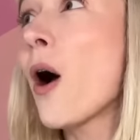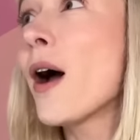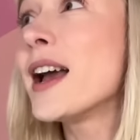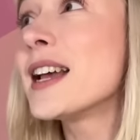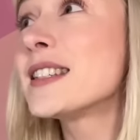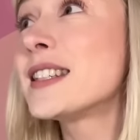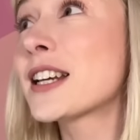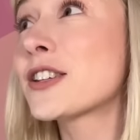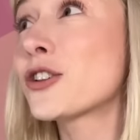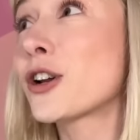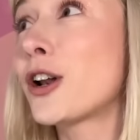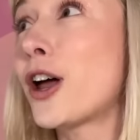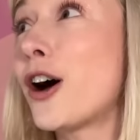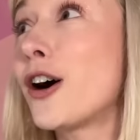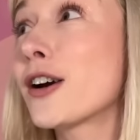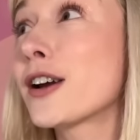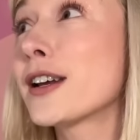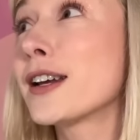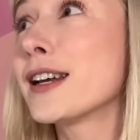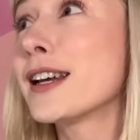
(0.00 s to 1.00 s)
It's six
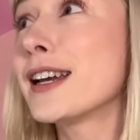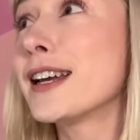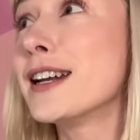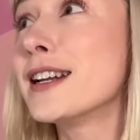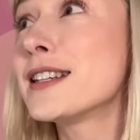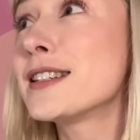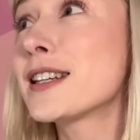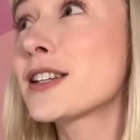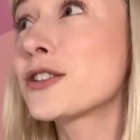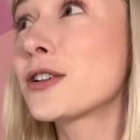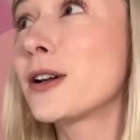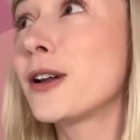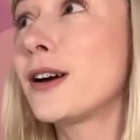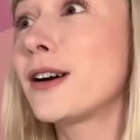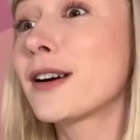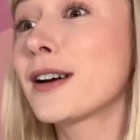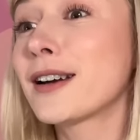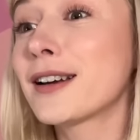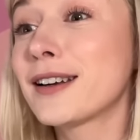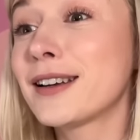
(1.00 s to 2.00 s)
o'clock. It is six
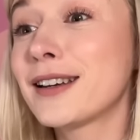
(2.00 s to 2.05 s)
o'clock.